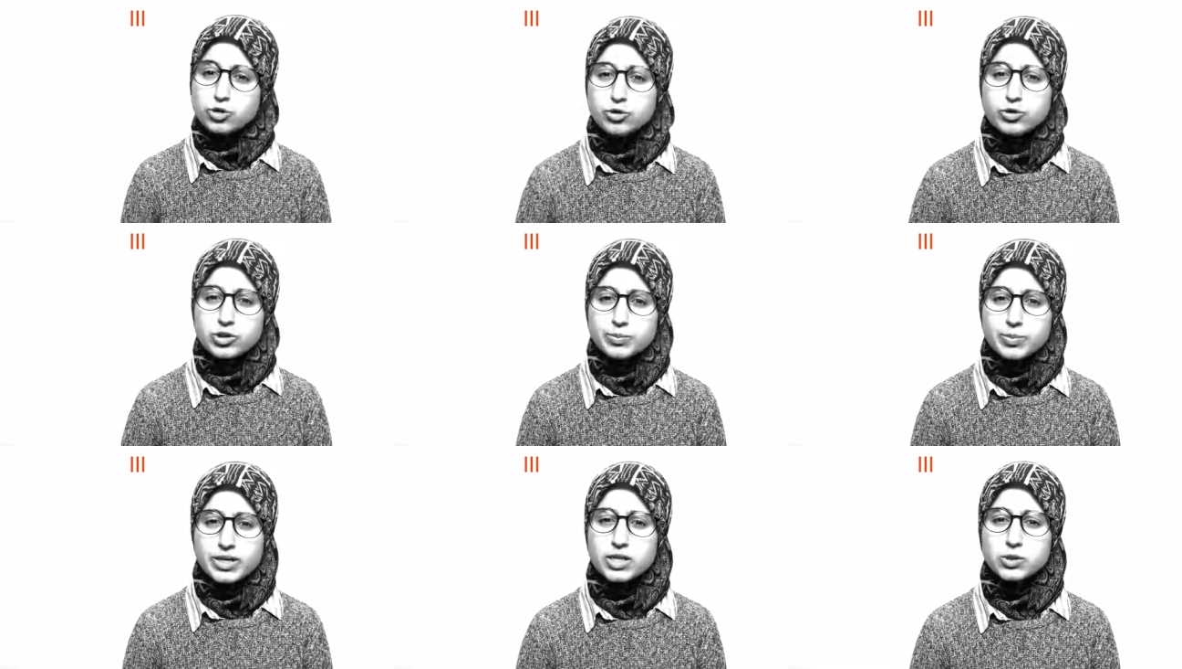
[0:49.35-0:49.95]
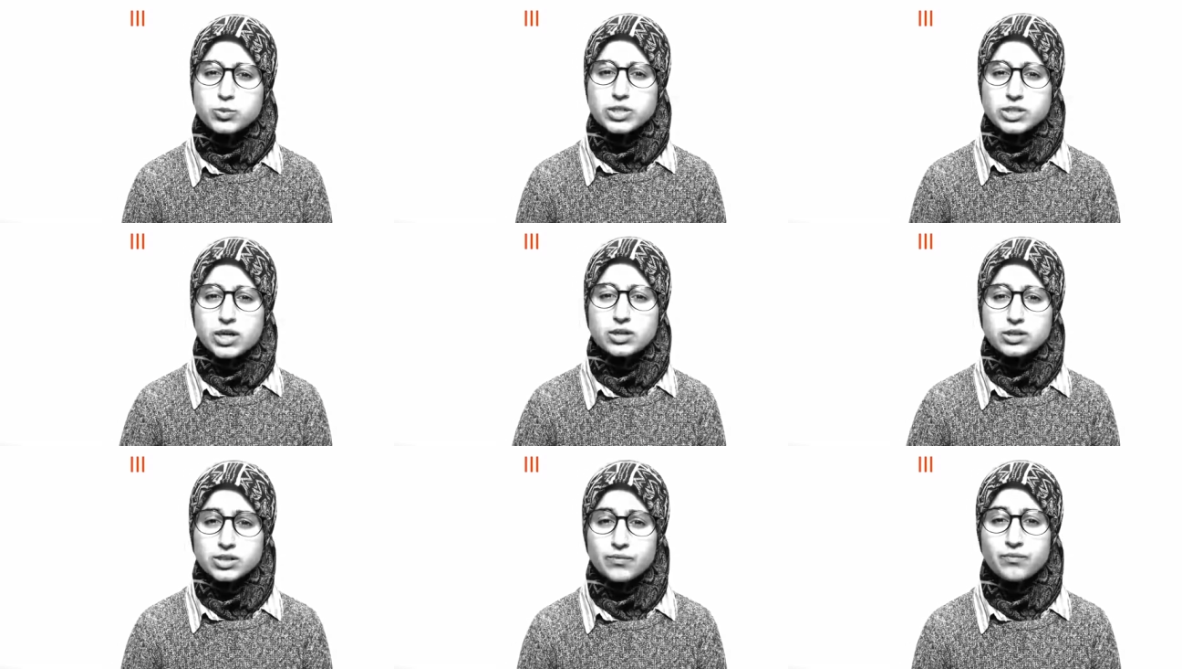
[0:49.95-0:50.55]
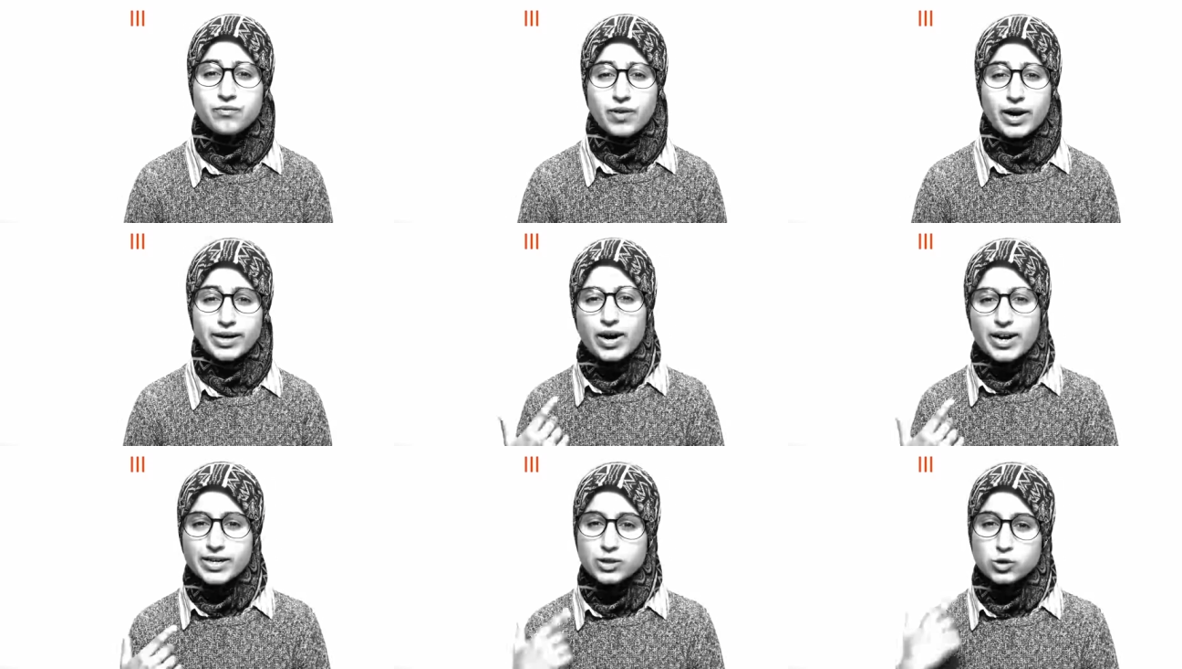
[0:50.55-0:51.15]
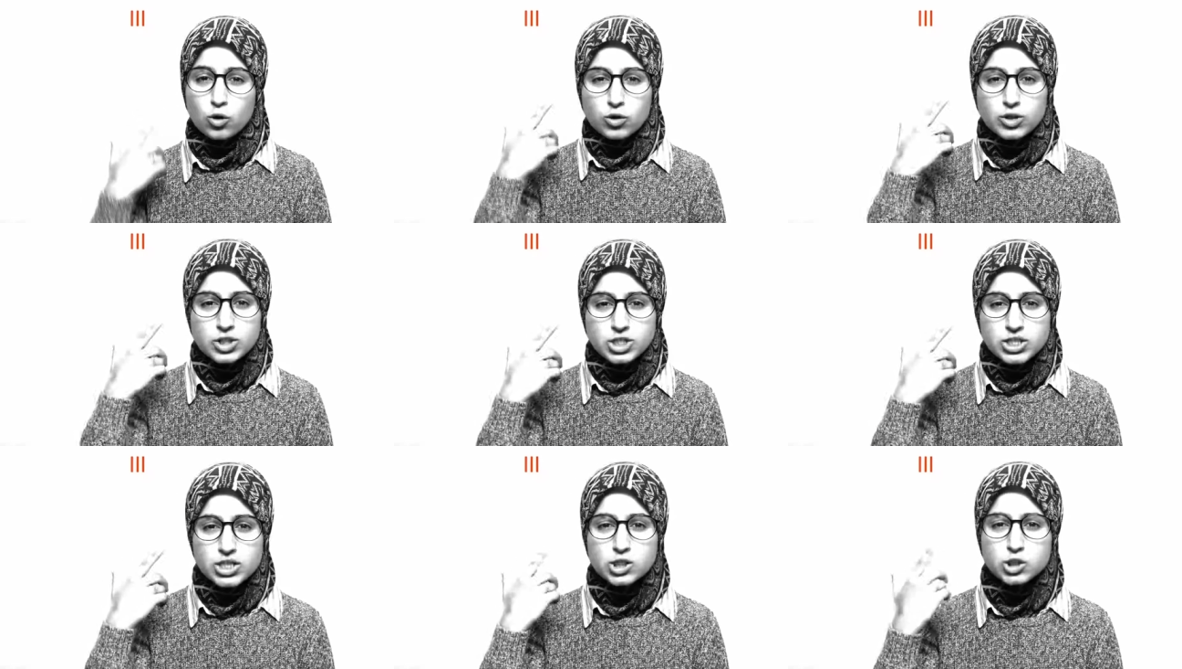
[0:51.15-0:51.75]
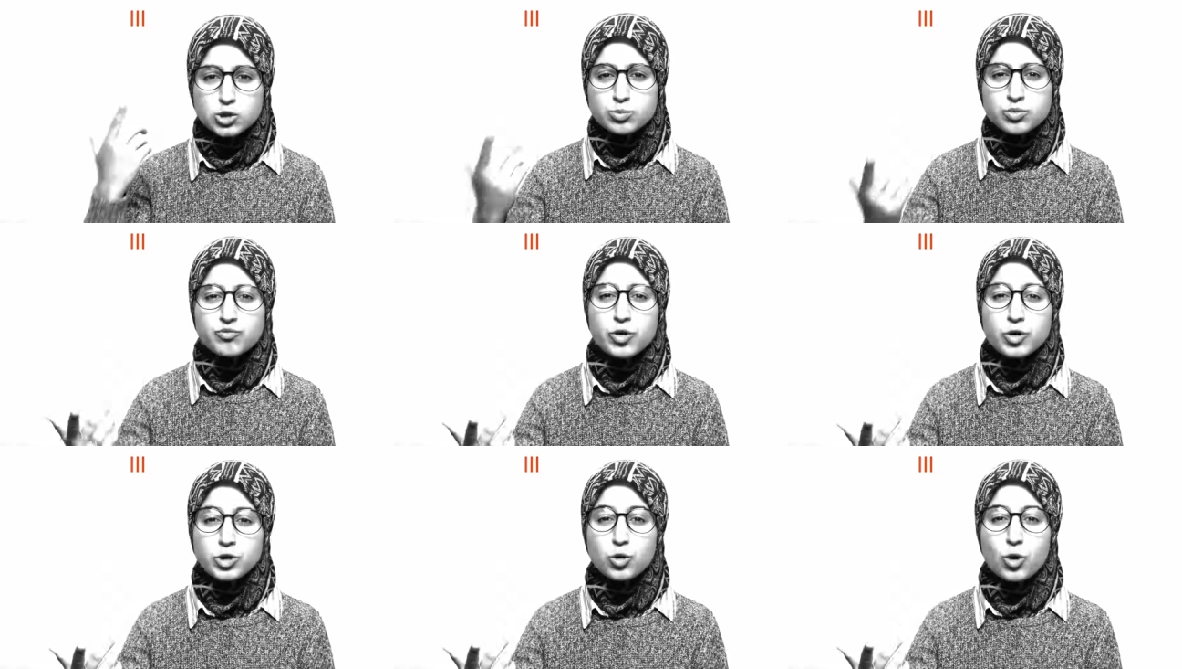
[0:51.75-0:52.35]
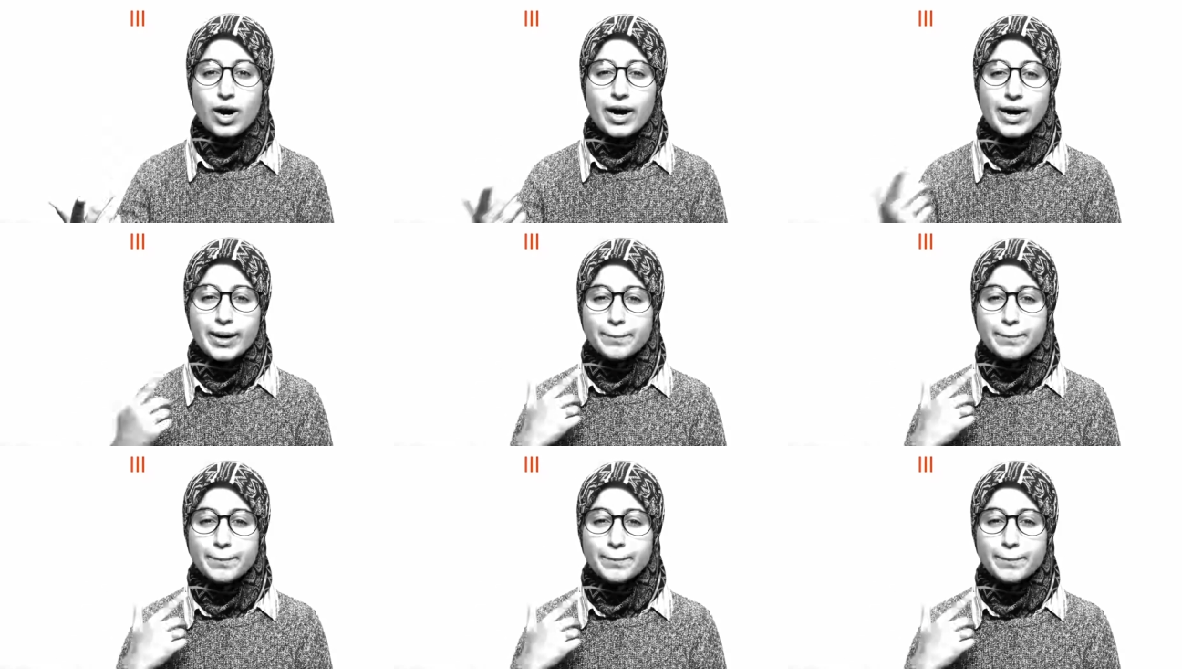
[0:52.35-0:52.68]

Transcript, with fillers: Truth speakers with tongues of fire. Knowledge seekers who provoke your ire.